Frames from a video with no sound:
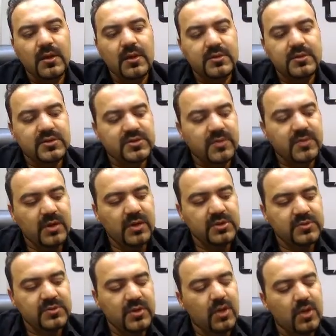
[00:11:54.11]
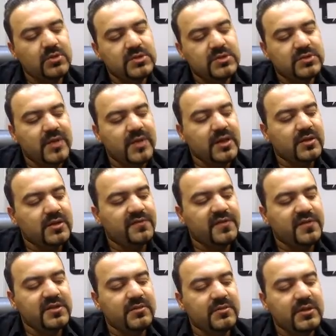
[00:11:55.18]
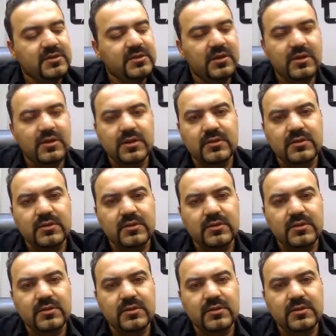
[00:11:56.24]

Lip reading: The smallest one, oh, this is radical, fundamental